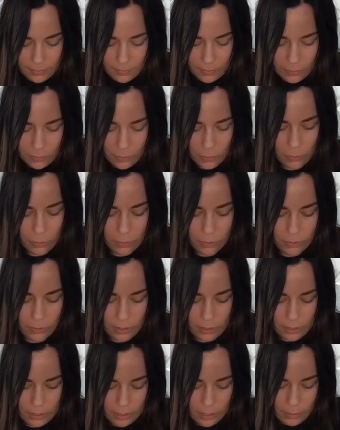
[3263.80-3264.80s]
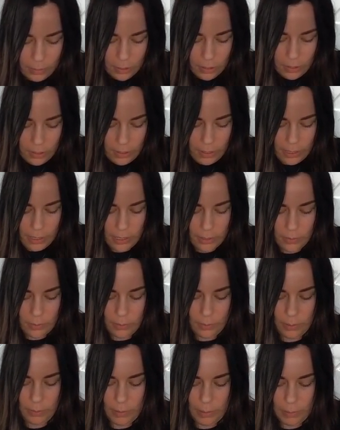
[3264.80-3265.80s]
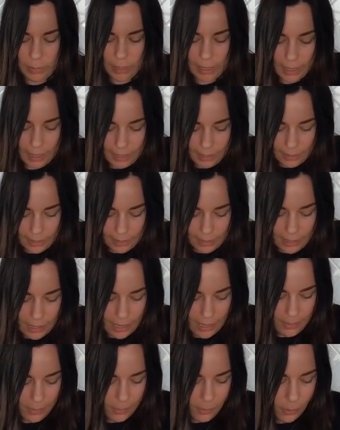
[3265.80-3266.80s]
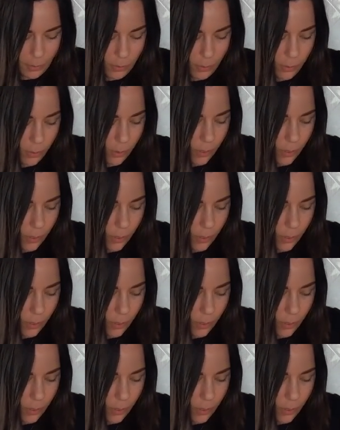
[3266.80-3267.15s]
All those summer holidays where we'd be playing games on